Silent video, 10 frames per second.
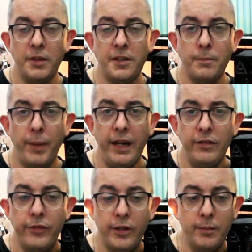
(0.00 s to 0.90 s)
I didn't pay
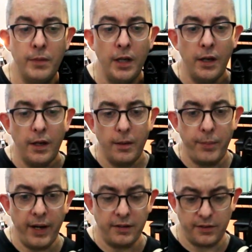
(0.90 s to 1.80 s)
for them,
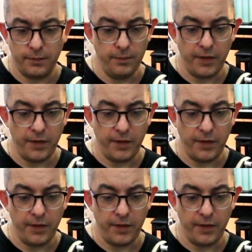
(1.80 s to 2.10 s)
but